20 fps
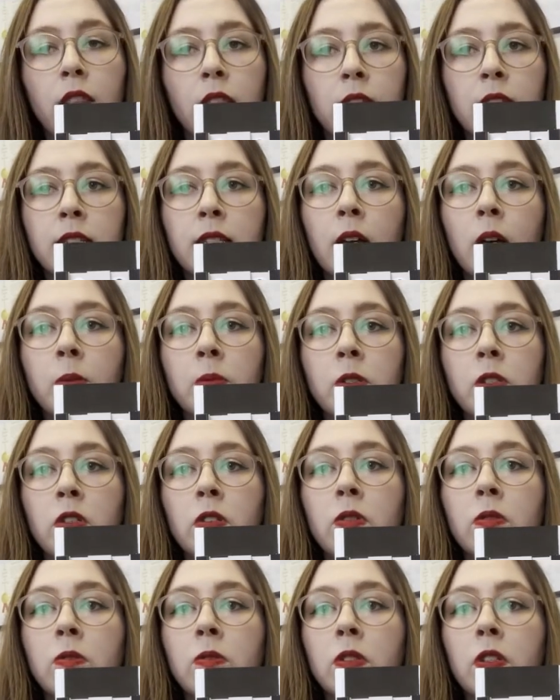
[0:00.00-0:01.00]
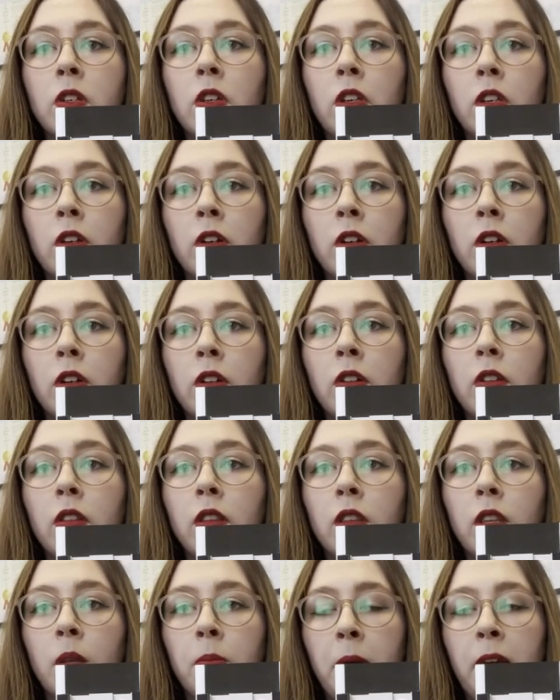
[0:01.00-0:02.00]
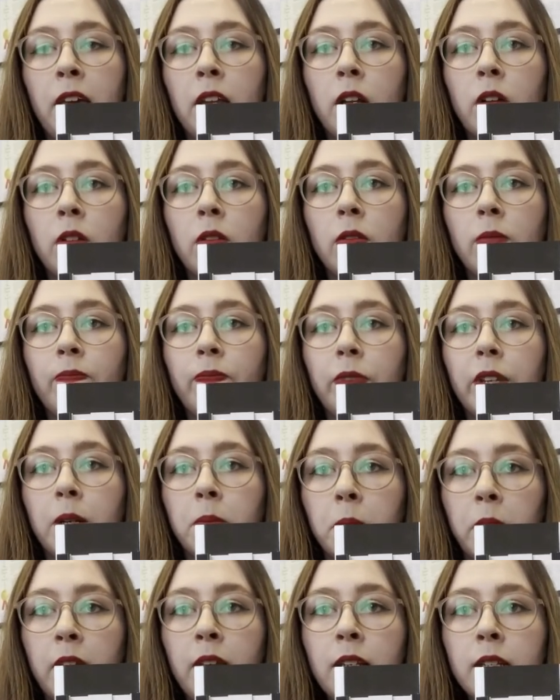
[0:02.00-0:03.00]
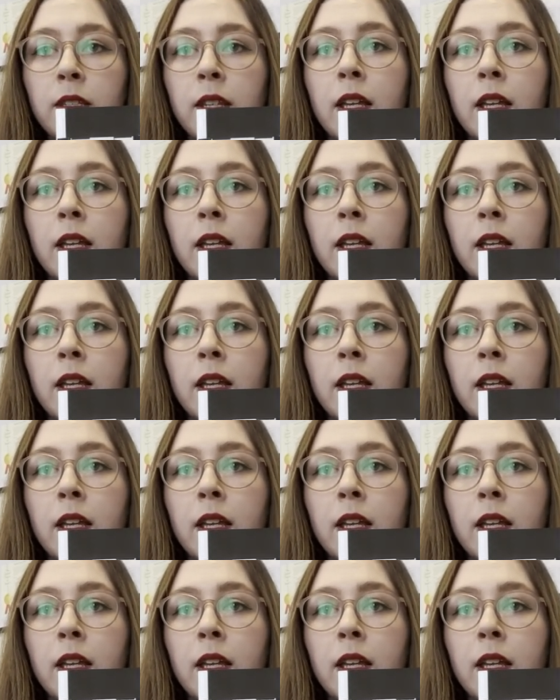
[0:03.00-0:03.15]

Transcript: This helps to secure the panel in place.